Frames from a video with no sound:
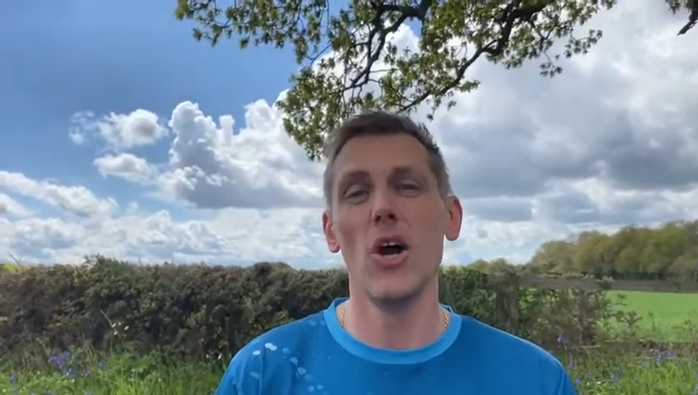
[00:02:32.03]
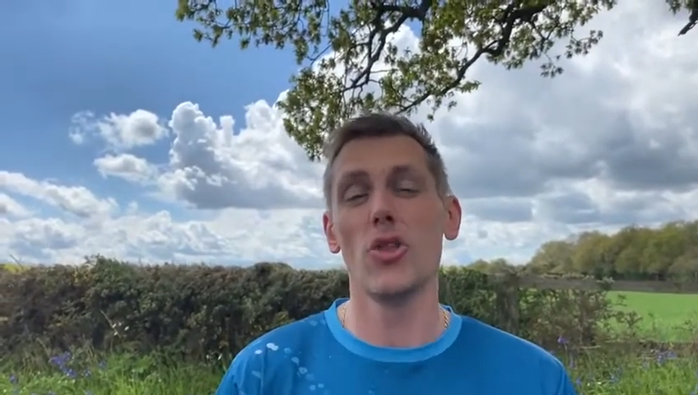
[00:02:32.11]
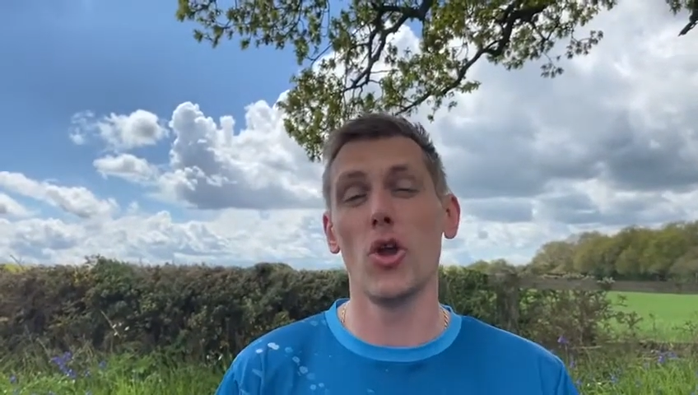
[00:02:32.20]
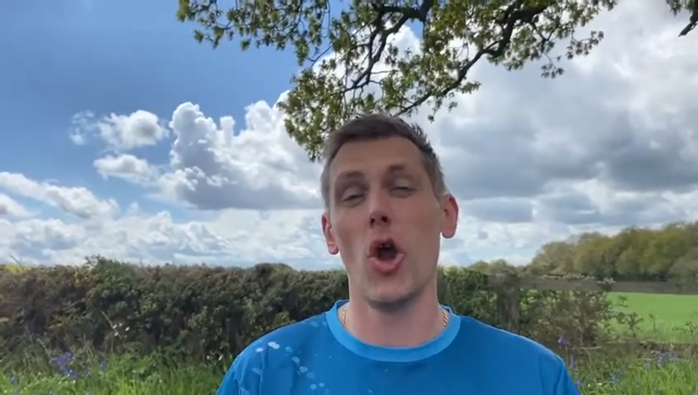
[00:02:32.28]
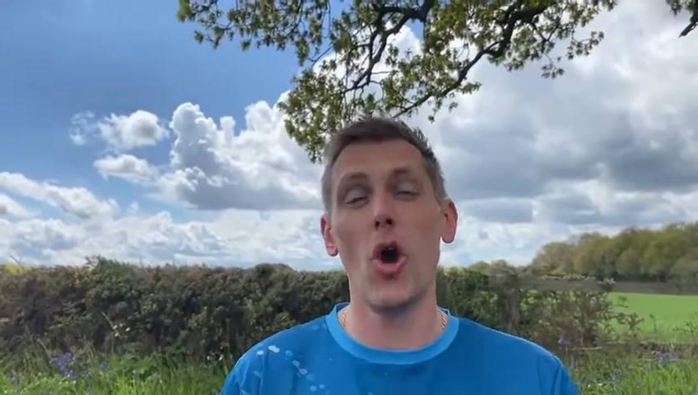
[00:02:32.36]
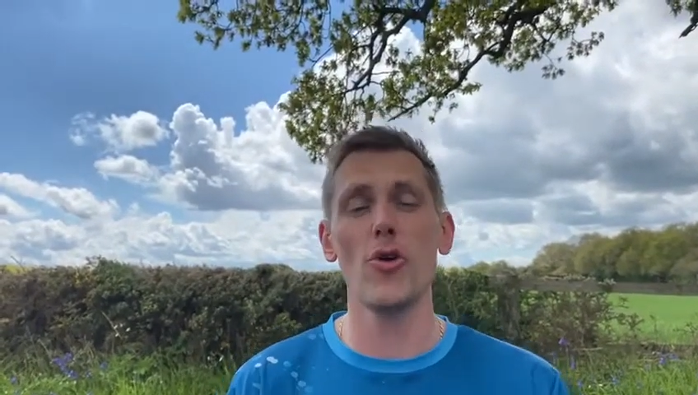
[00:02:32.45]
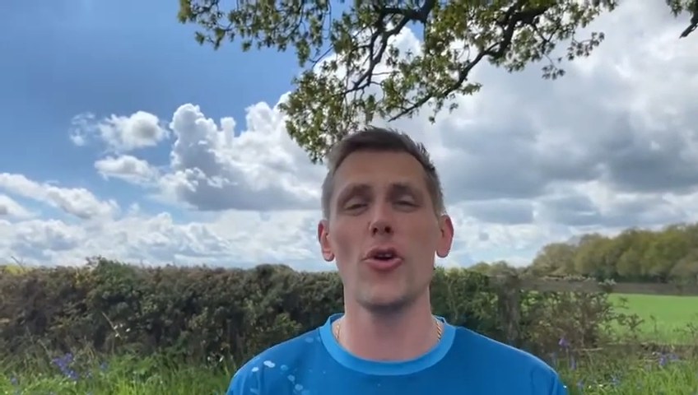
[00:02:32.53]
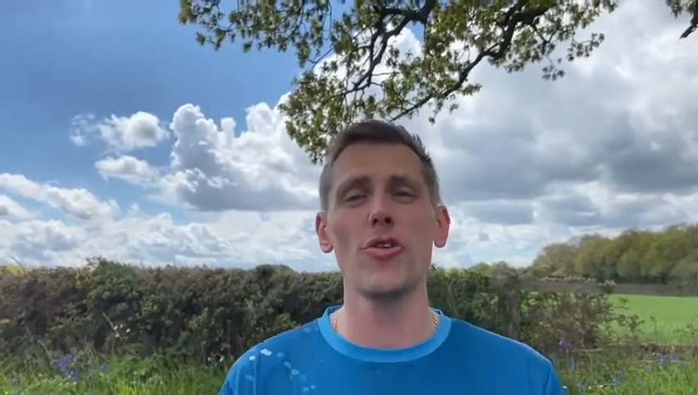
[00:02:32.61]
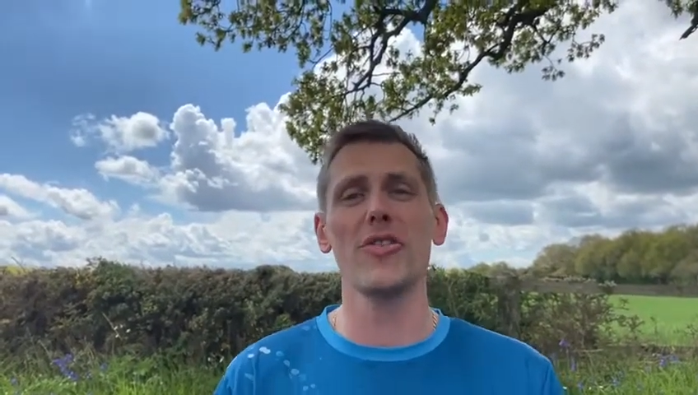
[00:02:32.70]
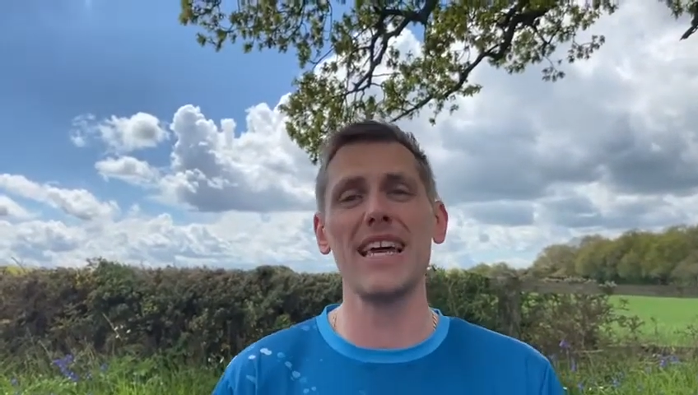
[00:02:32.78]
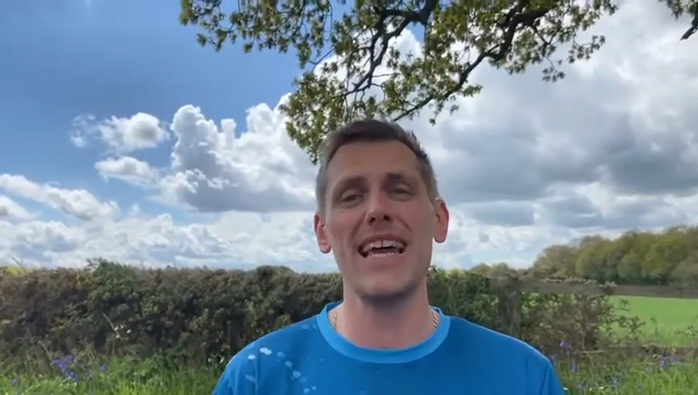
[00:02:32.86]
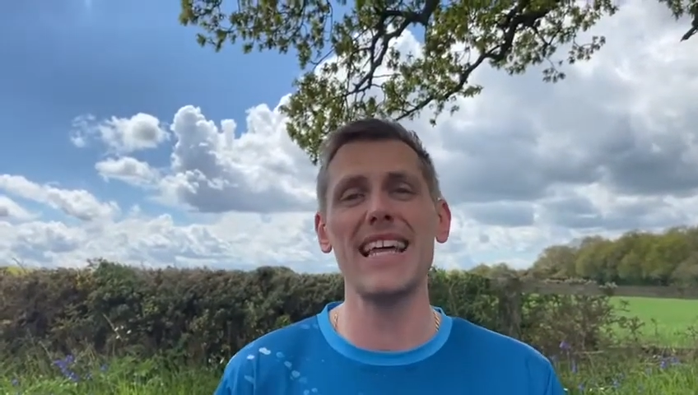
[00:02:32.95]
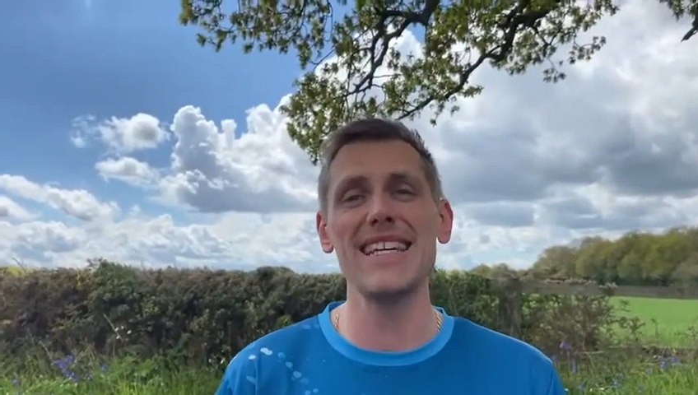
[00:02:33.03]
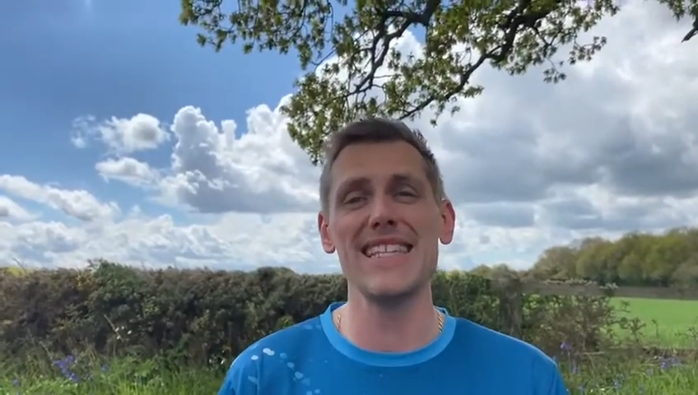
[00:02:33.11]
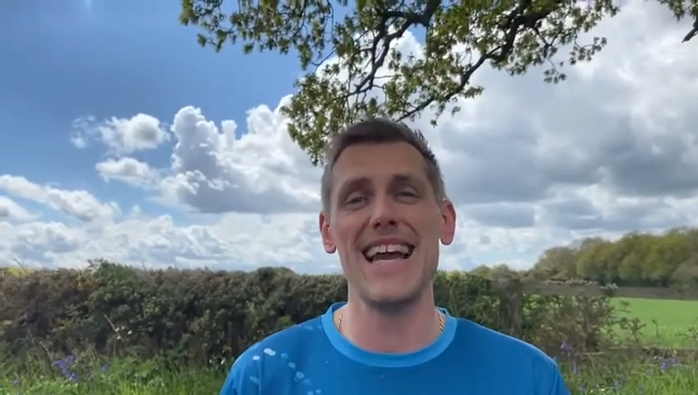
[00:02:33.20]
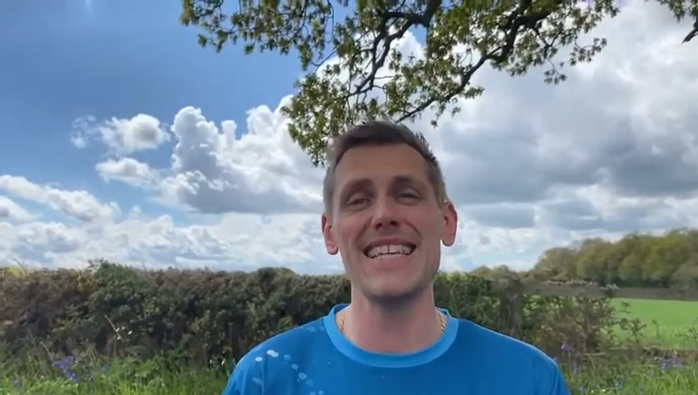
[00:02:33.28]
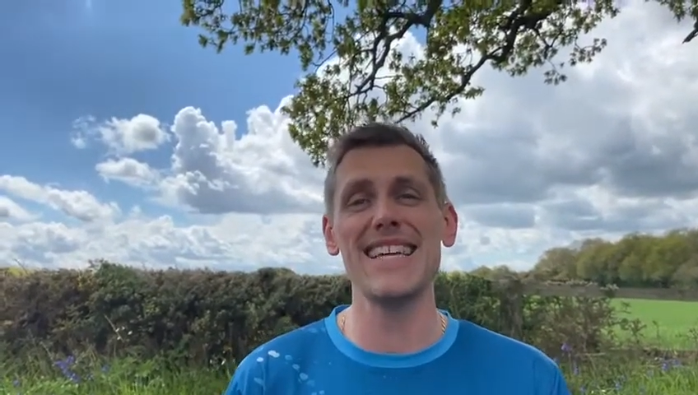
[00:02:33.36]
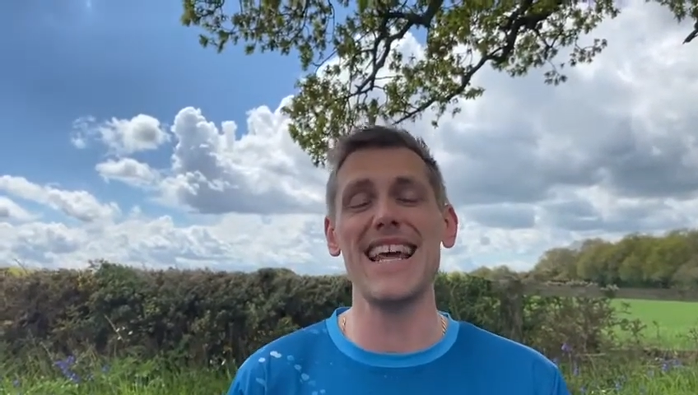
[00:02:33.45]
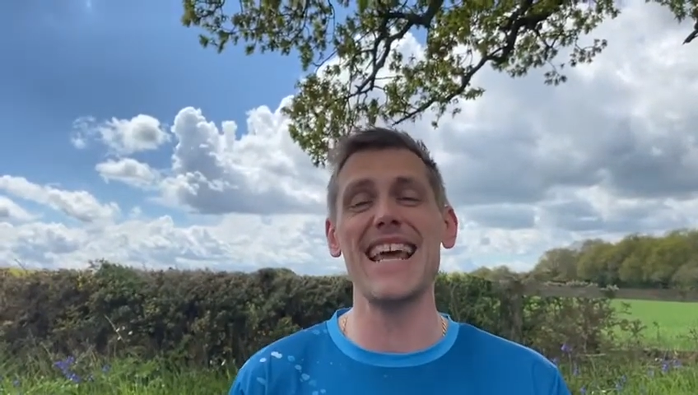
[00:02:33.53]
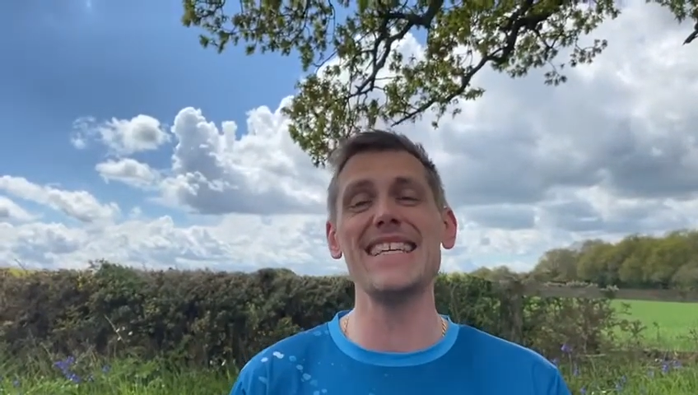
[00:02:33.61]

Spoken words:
the load on your Achilles tendon